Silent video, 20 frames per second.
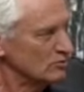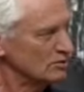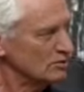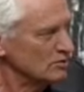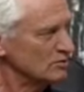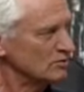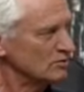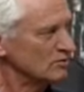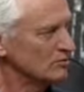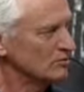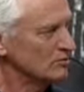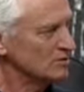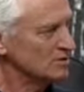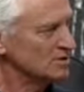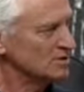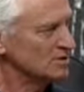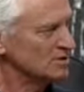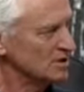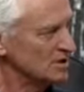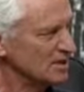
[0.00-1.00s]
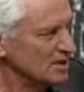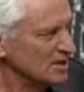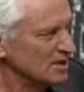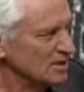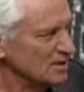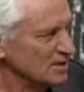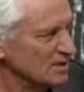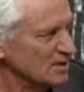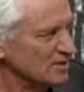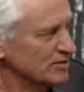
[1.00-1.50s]
So in
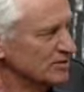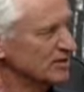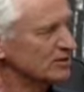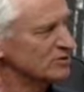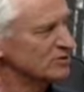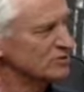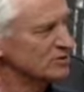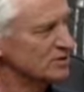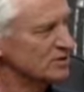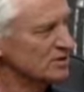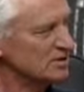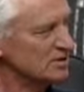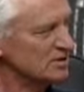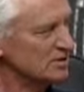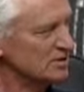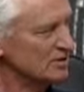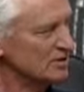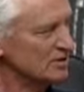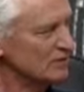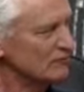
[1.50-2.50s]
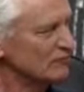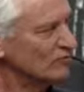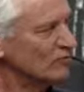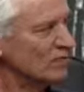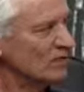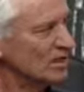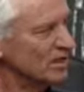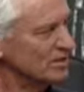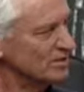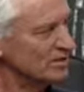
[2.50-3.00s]
Israel they use it for
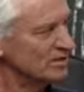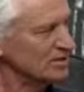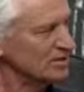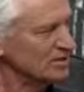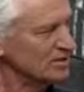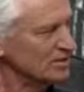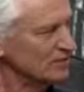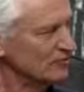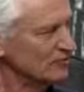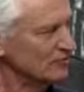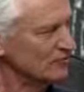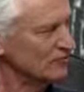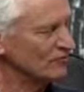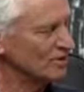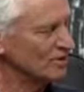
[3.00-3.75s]
100 of